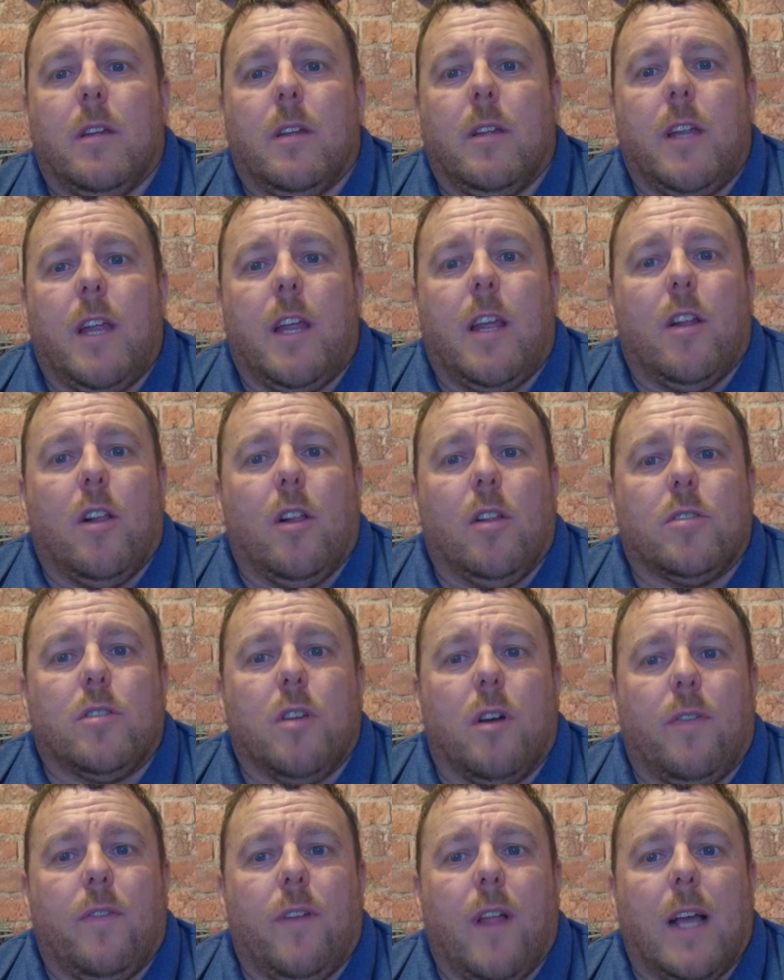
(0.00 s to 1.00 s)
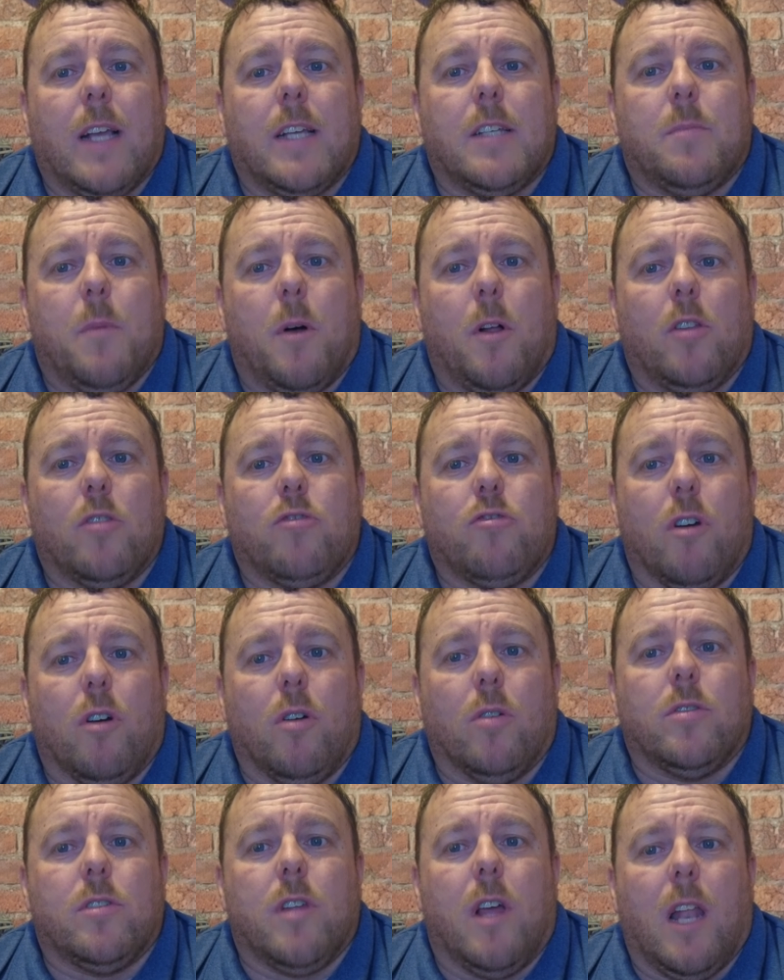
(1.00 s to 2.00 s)
You can also fly small
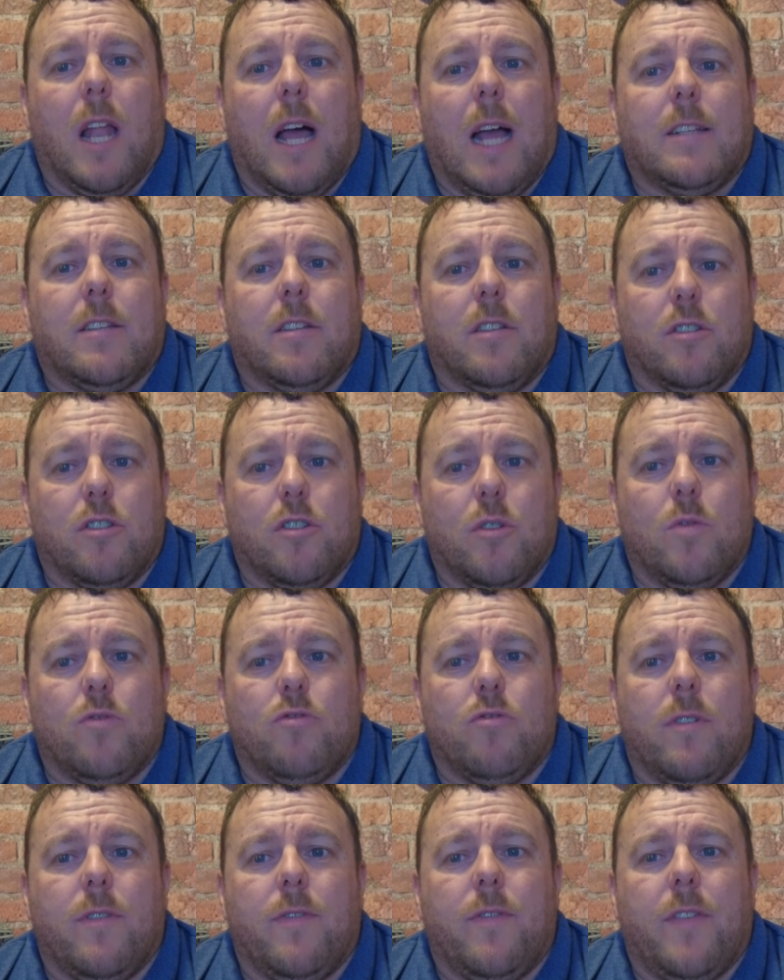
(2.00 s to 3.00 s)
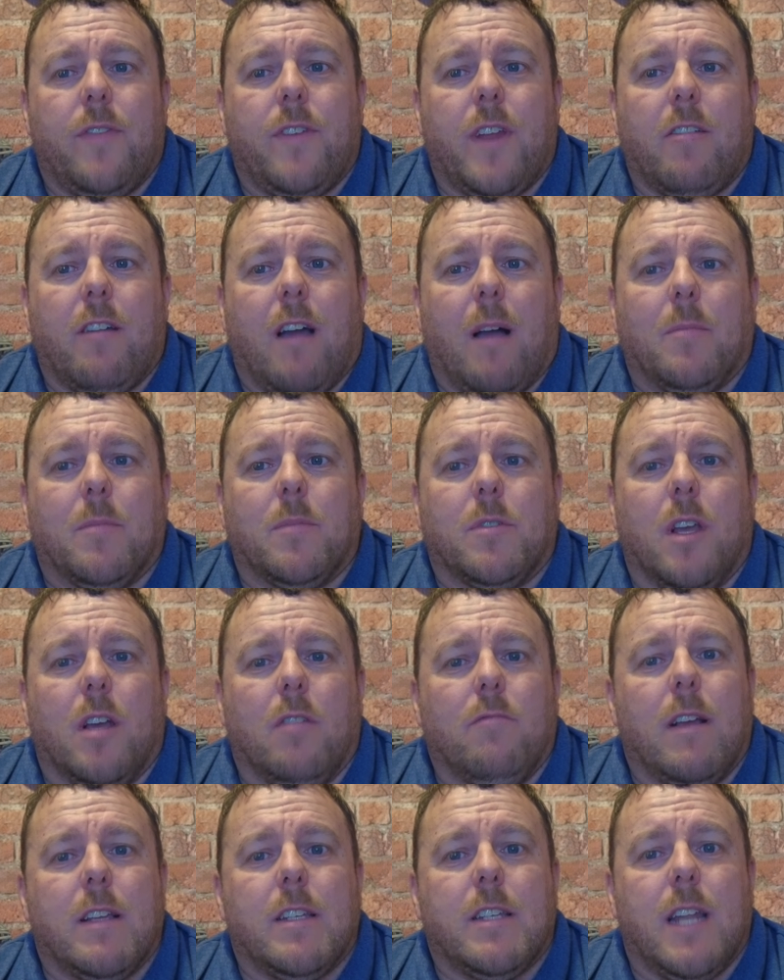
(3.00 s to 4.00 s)
drones that are lighter than 250 grams at
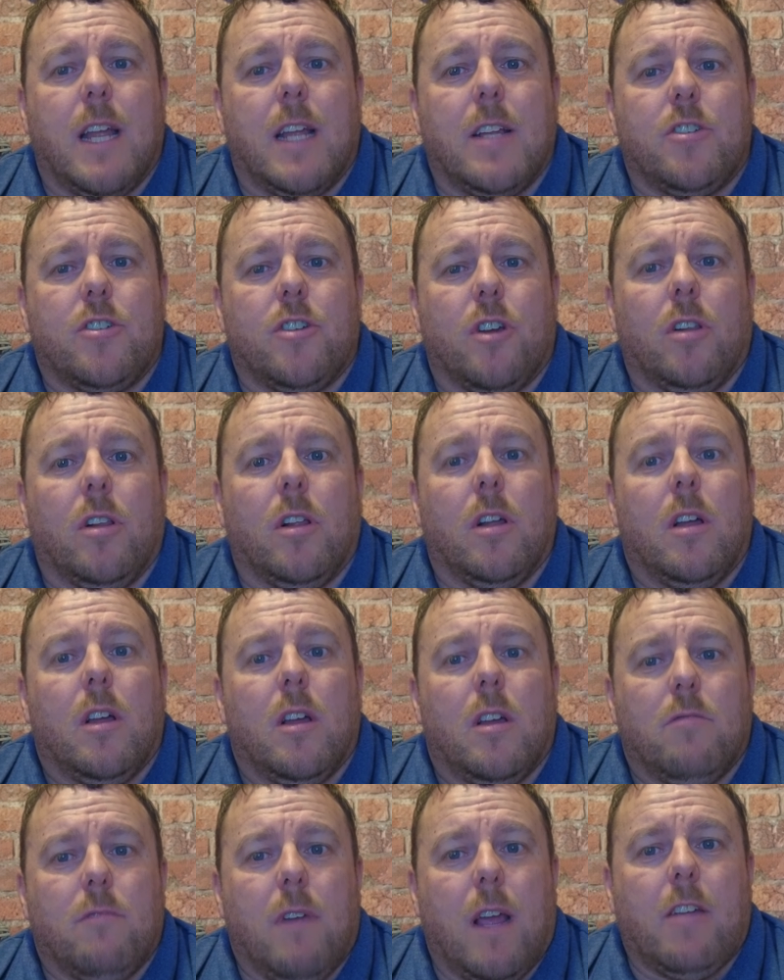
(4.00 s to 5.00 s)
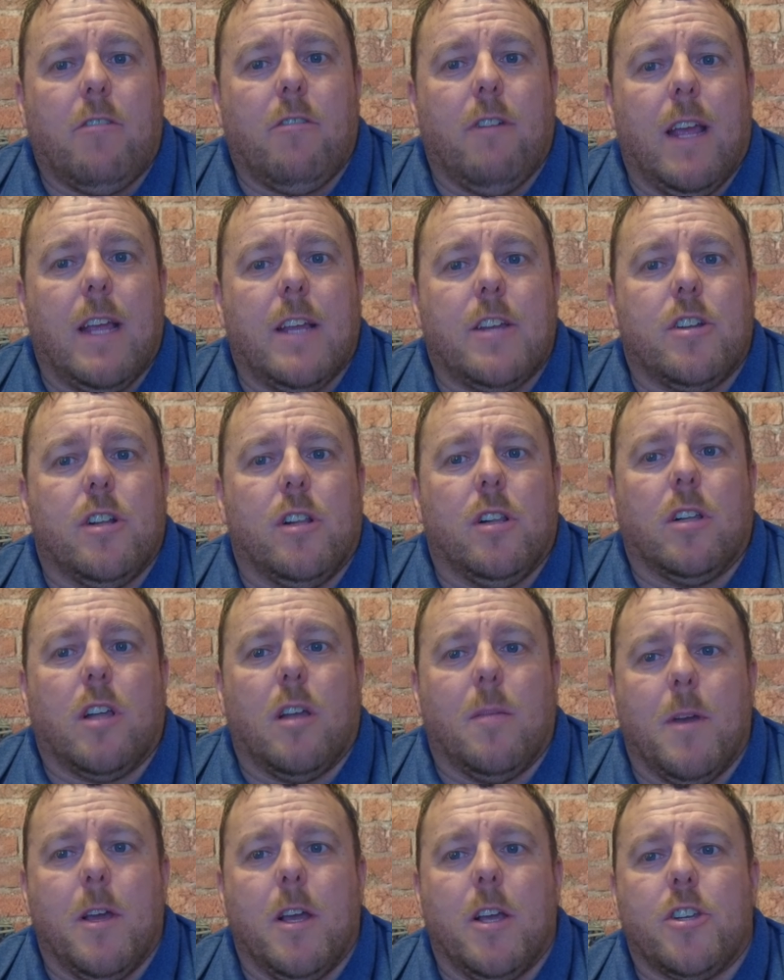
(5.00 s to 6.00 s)
residential, recreational,
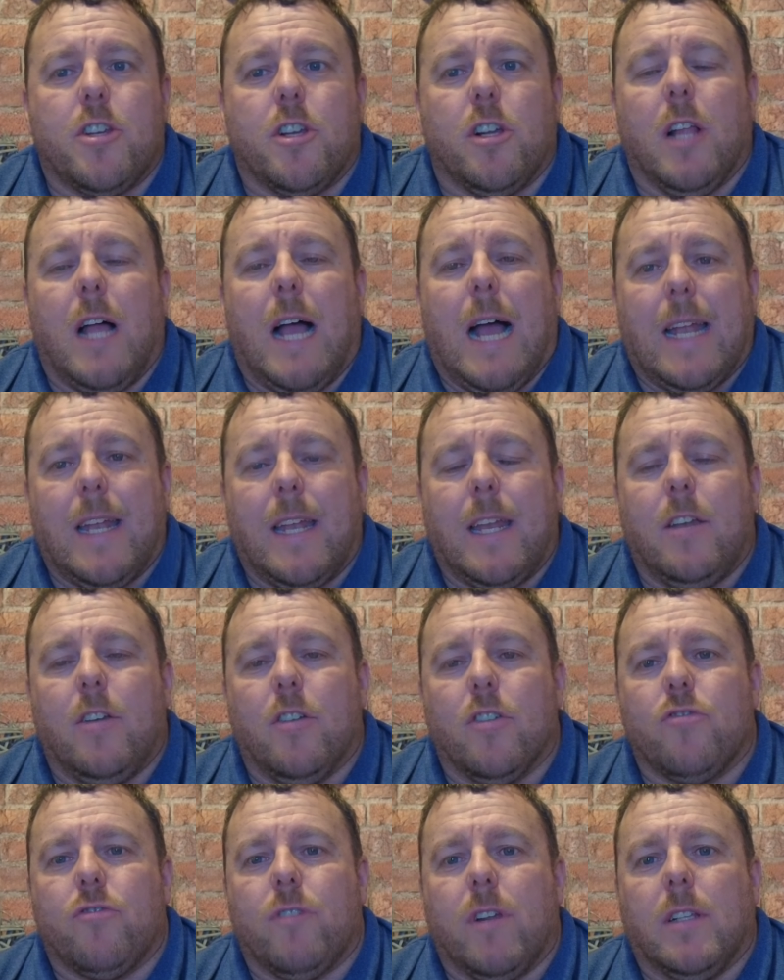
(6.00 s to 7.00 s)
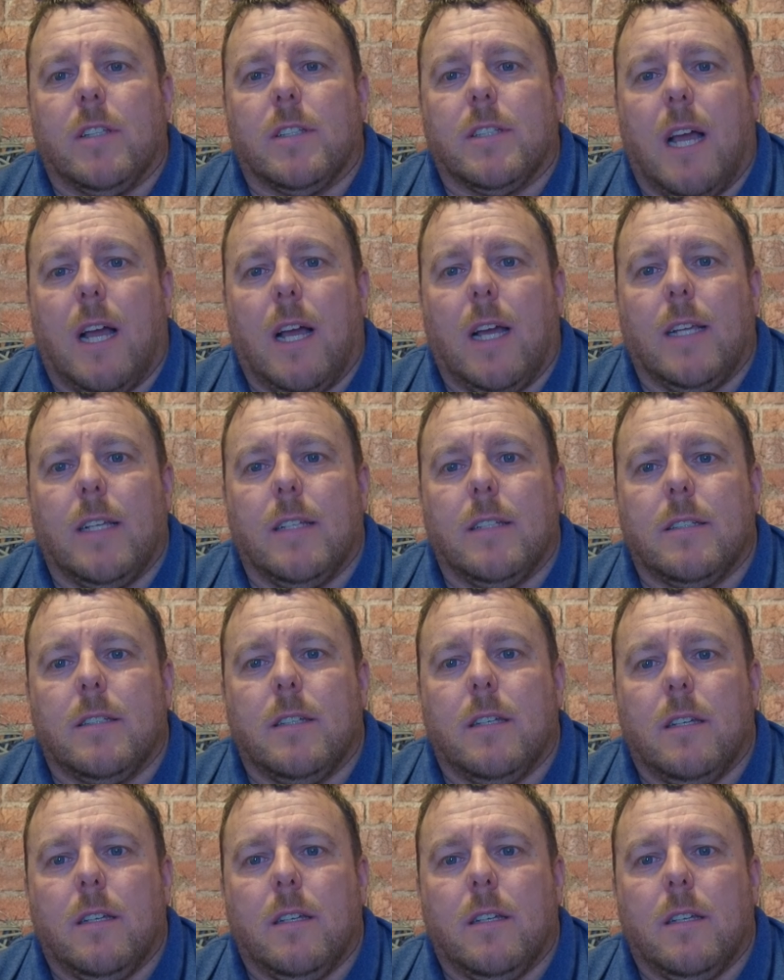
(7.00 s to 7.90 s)
commercial and industrial sites.